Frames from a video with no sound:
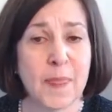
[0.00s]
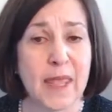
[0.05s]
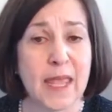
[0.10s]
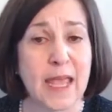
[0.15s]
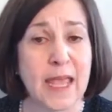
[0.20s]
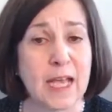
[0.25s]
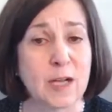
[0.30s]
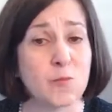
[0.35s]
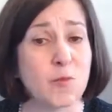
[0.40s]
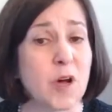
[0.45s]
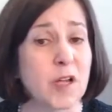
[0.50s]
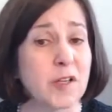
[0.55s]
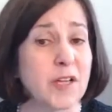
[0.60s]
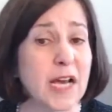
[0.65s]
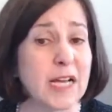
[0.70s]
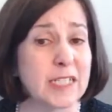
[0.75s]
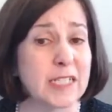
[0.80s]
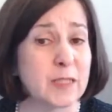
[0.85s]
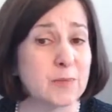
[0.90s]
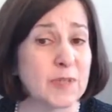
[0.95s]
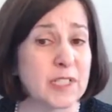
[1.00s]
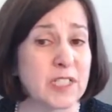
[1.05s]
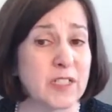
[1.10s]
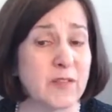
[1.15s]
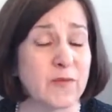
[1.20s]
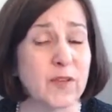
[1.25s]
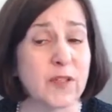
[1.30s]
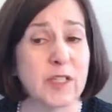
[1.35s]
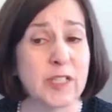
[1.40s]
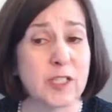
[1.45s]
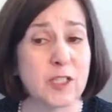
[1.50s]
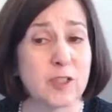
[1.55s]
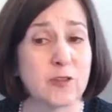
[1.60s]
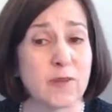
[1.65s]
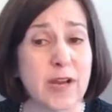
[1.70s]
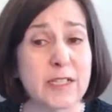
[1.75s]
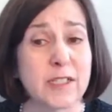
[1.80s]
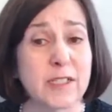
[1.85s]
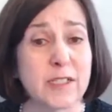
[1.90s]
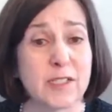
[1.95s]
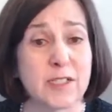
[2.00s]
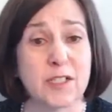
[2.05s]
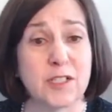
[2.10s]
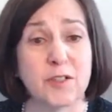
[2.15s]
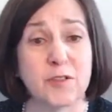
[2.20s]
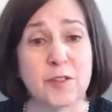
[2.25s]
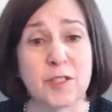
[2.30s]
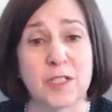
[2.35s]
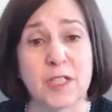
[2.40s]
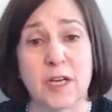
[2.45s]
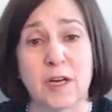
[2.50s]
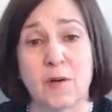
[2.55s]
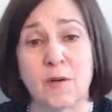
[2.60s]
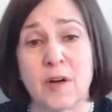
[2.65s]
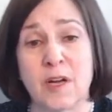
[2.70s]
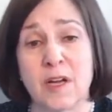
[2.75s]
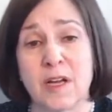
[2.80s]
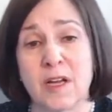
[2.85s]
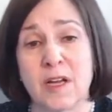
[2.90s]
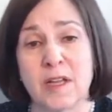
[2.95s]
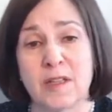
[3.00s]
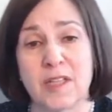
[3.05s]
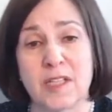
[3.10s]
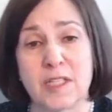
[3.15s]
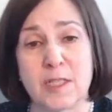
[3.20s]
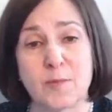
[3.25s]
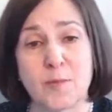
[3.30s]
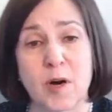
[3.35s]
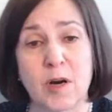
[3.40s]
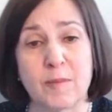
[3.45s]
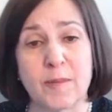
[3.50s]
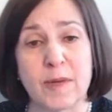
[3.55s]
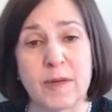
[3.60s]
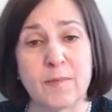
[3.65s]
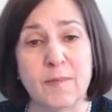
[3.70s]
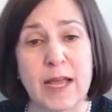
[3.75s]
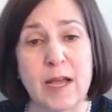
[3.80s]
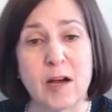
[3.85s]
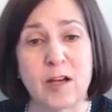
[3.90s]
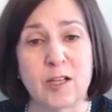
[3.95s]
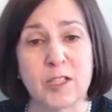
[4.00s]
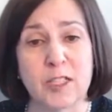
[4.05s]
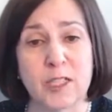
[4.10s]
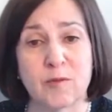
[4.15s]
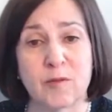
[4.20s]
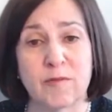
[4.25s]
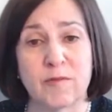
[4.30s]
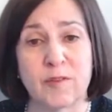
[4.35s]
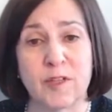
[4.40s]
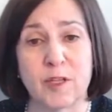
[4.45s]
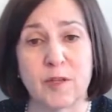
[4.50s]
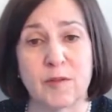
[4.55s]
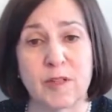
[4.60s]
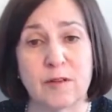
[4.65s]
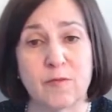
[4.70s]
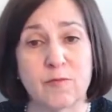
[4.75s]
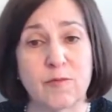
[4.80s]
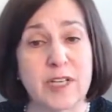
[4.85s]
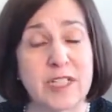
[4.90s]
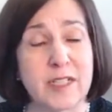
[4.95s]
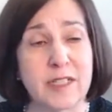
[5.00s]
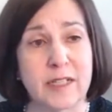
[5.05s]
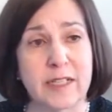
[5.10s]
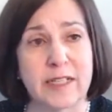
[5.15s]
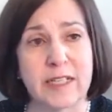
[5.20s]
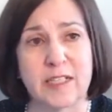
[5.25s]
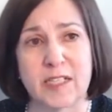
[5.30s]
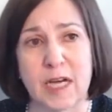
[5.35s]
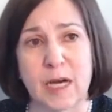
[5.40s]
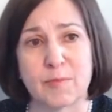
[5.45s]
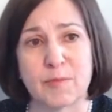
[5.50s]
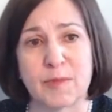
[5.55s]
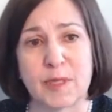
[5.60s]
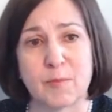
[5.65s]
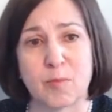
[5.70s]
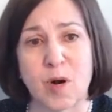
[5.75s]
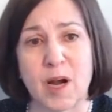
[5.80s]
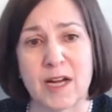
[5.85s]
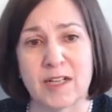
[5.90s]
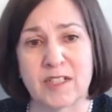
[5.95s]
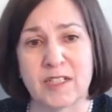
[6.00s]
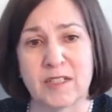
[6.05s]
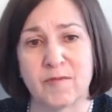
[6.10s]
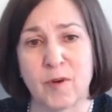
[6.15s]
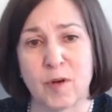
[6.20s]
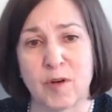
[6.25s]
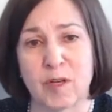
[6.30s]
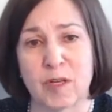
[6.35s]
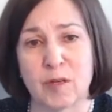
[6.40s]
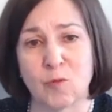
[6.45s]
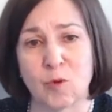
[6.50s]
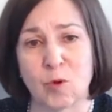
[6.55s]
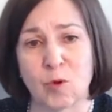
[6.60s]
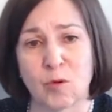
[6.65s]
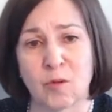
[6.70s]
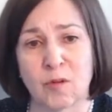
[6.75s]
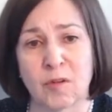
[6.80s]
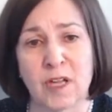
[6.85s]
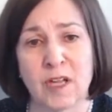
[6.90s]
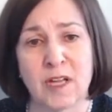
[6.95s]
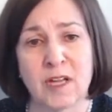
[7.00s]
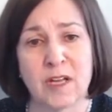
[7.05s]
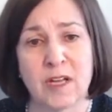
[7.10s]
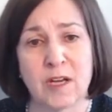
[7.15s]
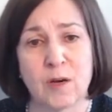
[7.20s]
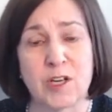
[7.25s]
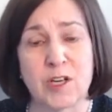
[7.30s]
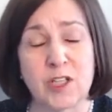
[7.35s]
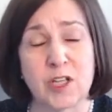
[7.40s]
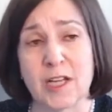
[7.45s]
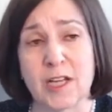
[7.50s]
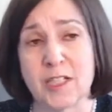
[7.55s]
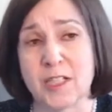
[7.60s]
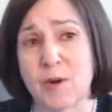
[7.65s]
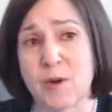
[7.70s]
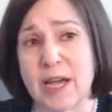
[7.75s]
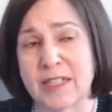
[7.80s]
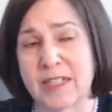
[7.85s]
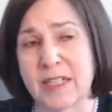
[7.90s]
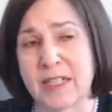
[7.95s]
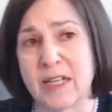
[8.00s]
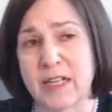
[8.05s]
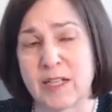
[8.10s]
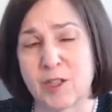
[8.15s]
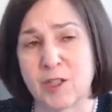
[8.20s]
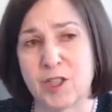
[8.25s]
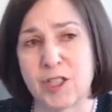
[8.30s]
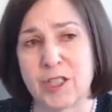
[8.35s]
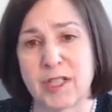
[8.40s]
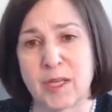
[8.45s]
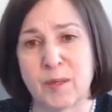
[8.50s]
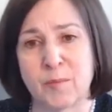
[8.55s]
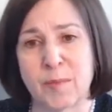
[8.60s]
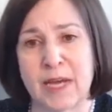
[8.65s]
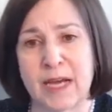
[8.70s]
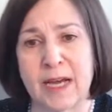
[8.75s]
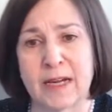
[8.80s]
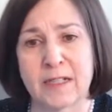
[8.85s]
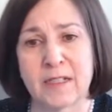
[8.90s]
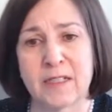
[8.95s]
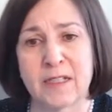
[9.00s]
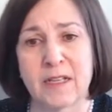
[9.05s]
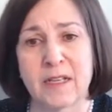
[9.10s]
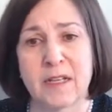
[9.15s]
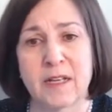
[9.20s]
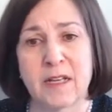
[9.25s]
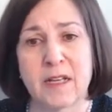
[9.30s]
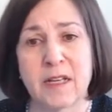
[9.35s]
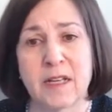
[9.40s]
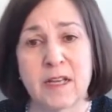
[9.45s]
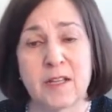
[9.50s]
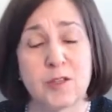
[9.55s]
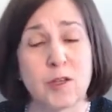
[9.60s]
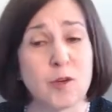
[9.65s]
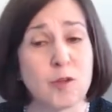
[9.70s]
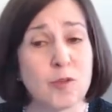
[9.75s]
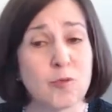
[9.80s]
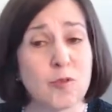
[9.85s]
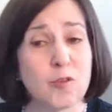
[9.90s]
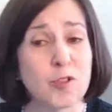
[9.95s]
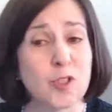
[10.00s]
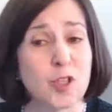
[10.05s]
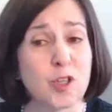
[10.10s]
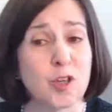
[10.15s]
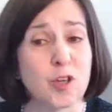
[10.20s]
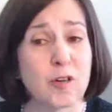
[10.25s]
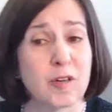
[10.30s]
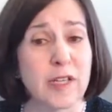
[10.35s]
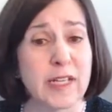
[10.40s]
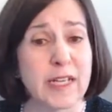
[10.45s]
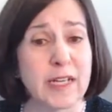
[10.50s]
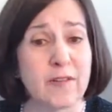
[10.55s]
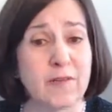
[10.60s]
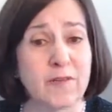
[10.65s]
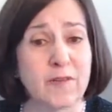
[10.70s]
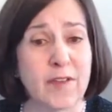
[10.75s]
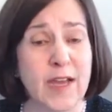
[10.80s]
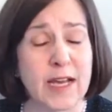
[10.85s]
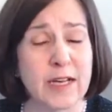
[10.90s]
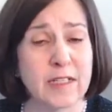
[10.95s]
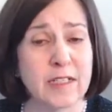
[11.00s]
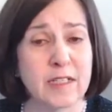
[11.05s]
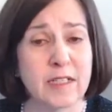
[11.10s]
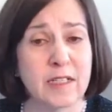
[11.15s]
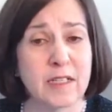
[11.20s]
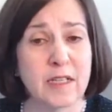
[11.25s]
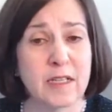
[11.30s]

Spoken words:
And while not specifically directed to do so, the department may also review the recently adopted proxy voting rule, which also has an ESG impact. Those rules are currently in effect.